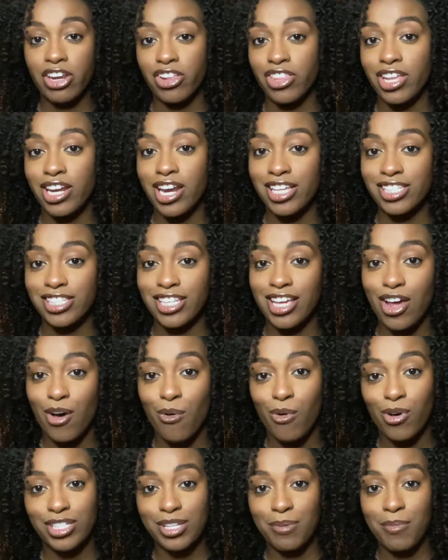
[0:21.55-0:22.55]
than I said I
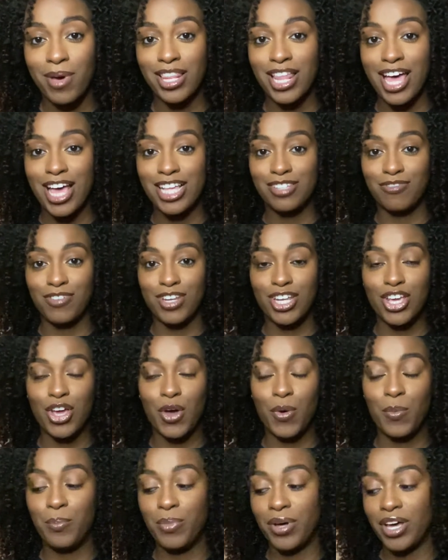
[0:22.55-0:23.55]
was in my last
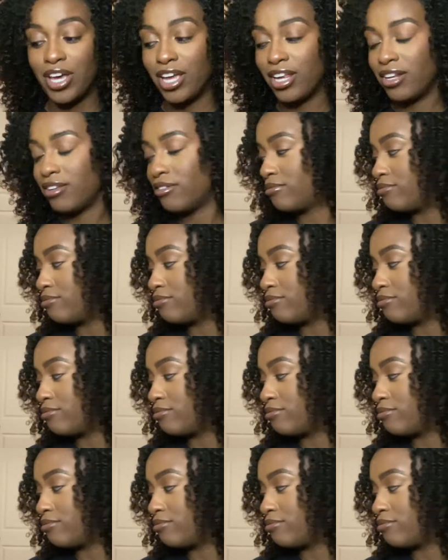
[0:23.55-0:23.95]
video, but